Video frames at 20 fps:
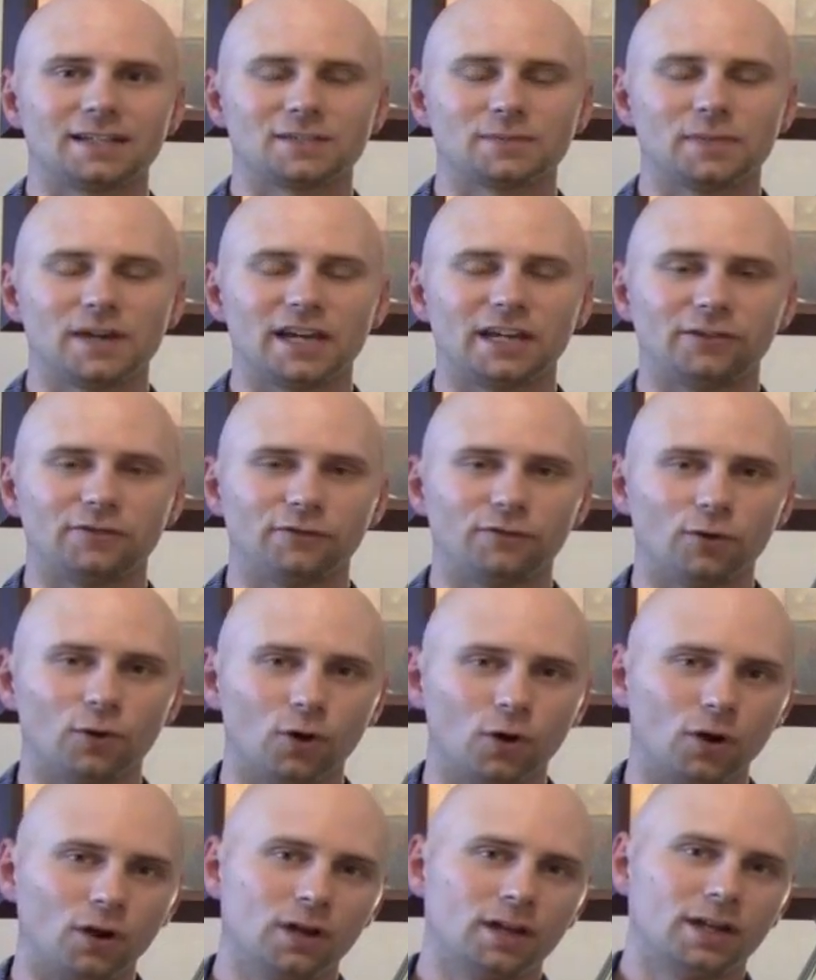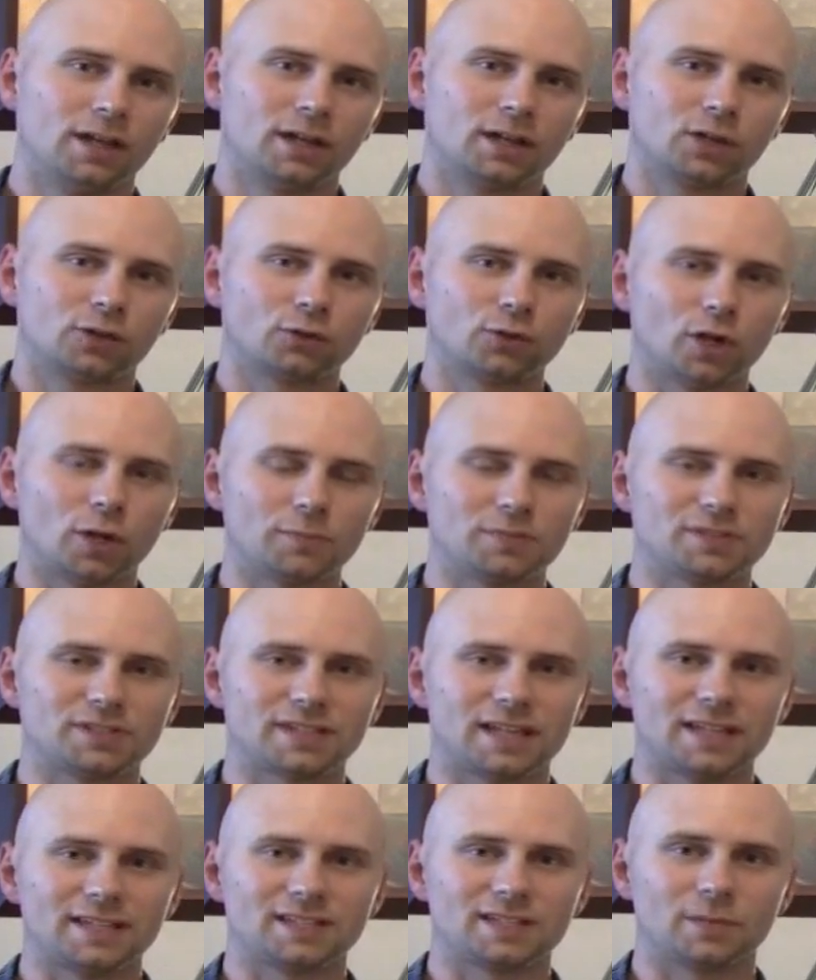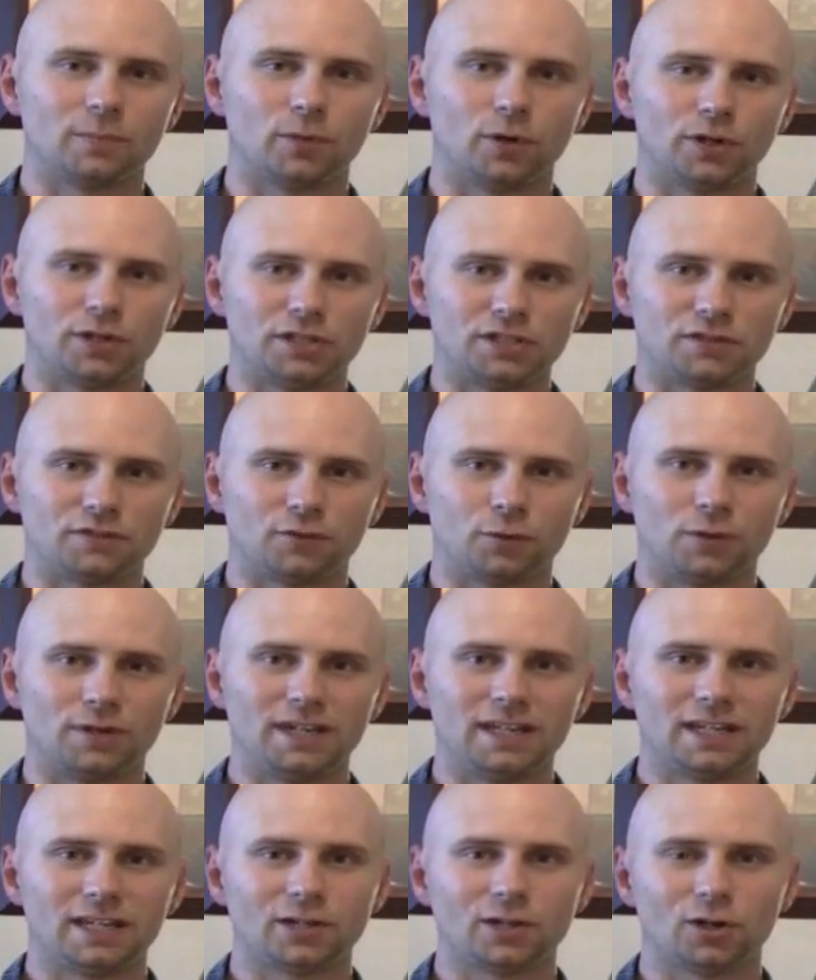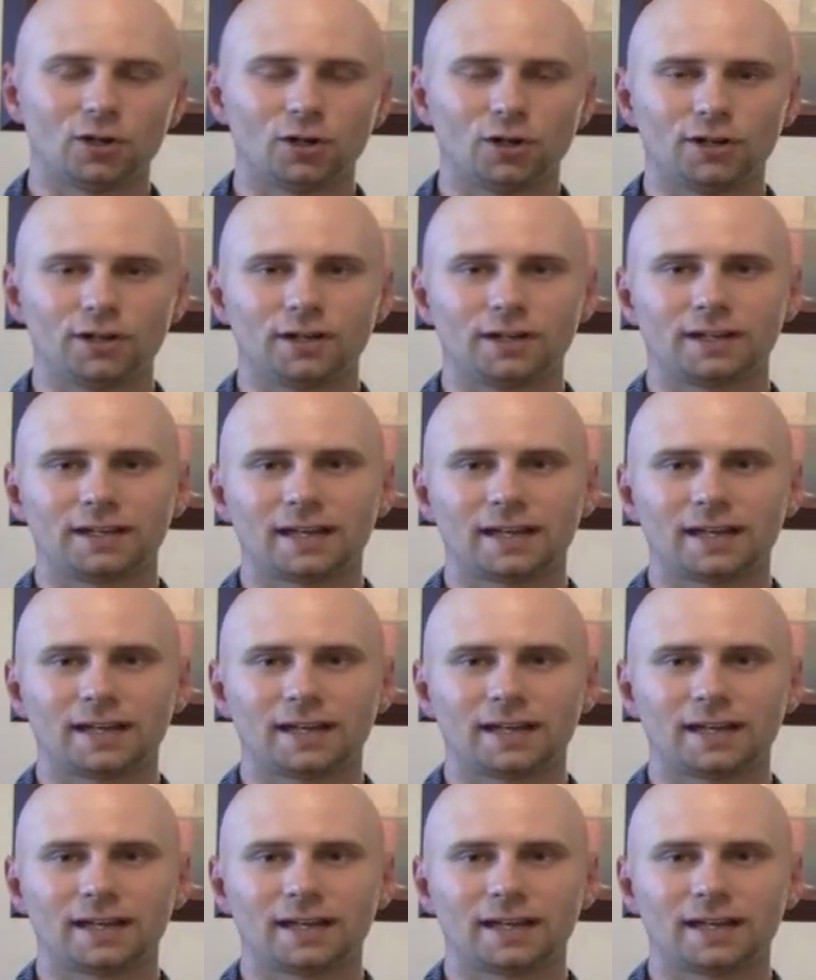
It's made for crop sensor bodies for Nikon,